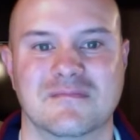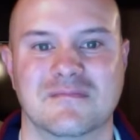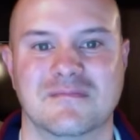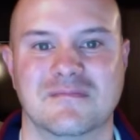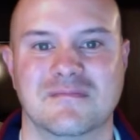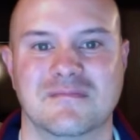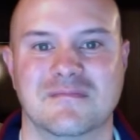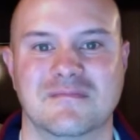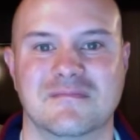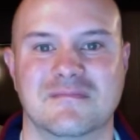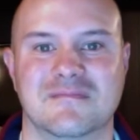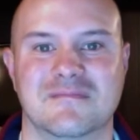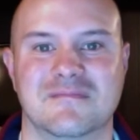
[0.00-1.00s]

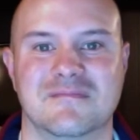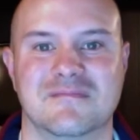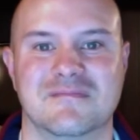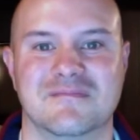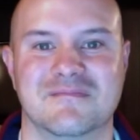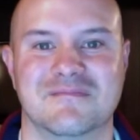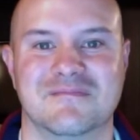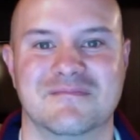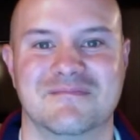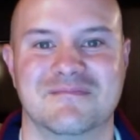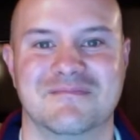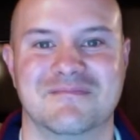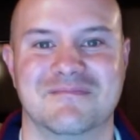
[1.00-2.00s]

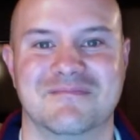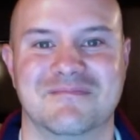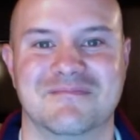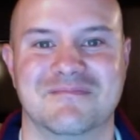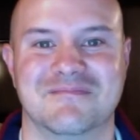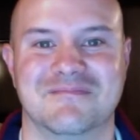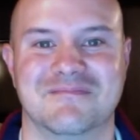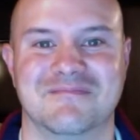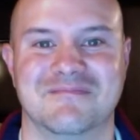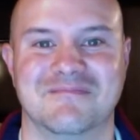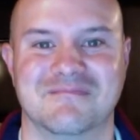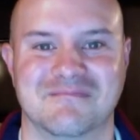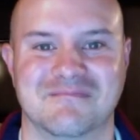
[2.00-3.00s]

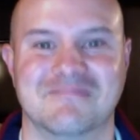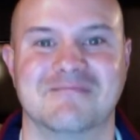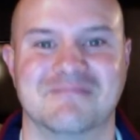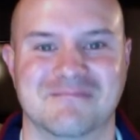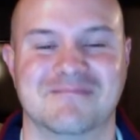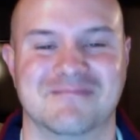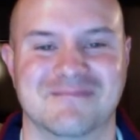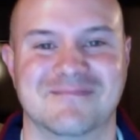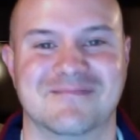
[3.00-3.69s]
The person shown says nothing.